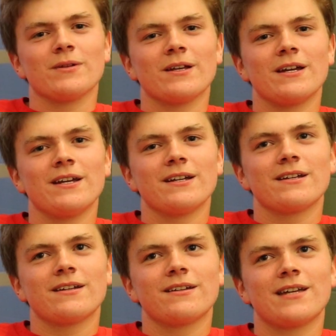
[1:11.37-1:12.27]
play
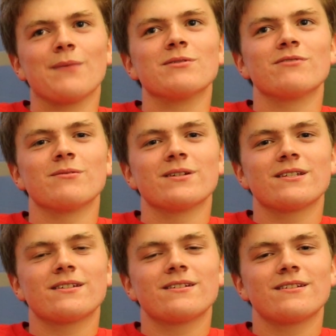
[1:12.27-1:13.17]
Captain
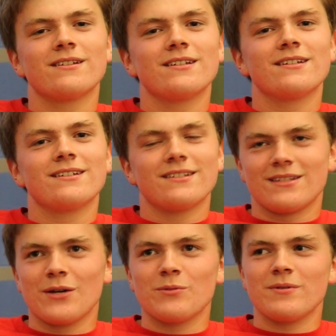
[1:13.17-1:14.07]
Phoebus.
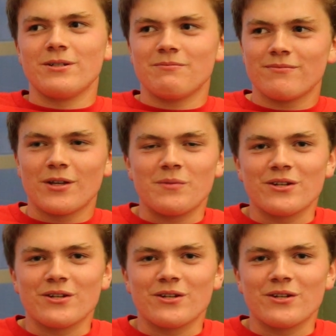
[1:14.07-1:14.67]
That would be that'd be